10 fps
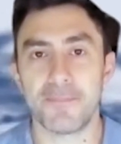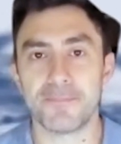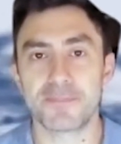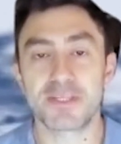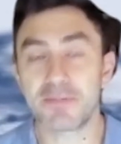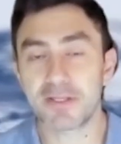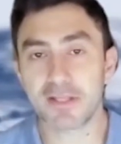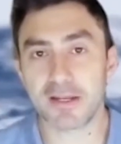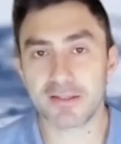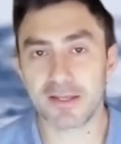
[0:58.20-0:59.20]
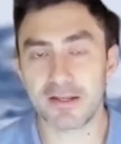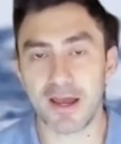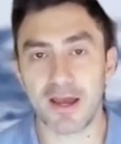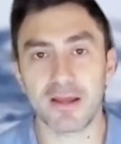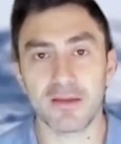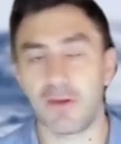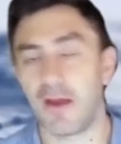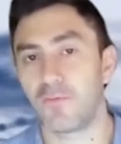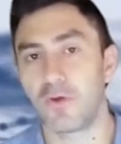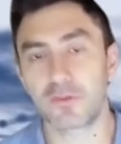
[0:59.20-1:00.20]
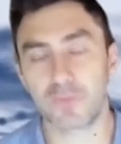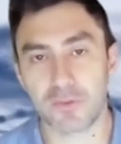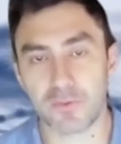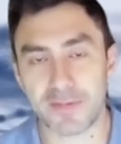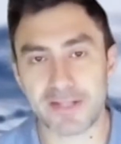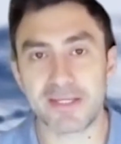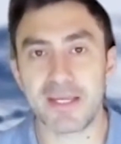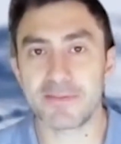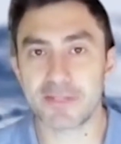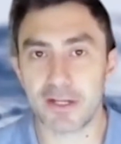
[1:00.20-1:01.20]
something that I worked with my teams and I